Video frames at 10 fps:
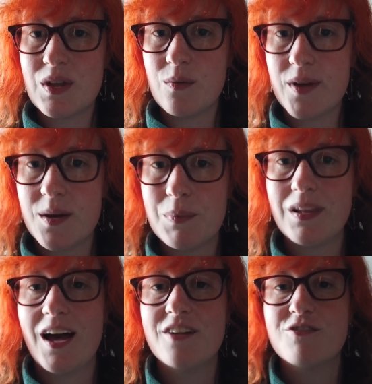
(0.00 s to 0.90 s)
that we
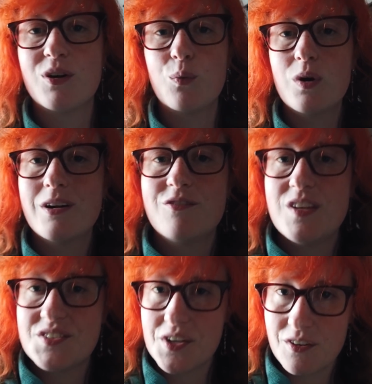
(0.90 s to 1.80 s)
applied for a work
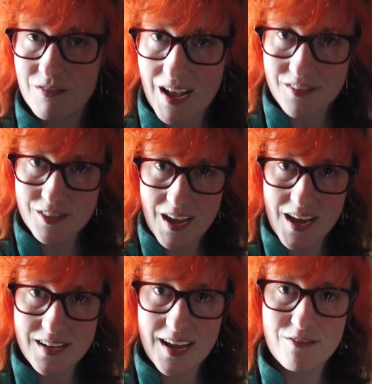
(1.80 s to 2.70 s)
visa rather
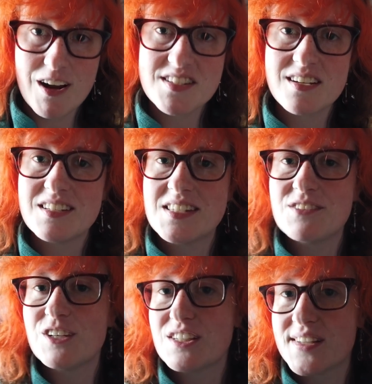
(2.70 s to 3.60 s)
than a residency
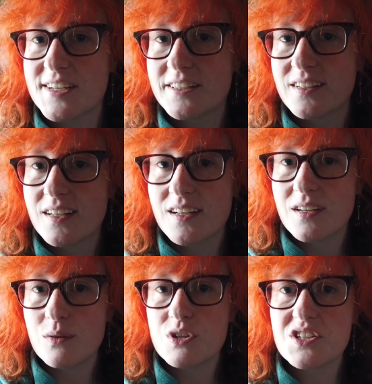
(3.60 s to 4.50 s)
visa
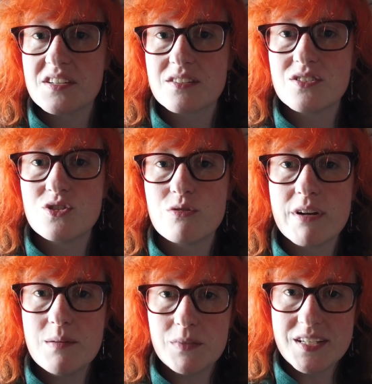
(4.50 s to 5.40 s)
which is
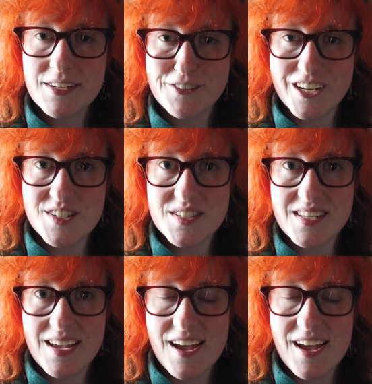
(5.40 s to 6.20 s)
extremely different.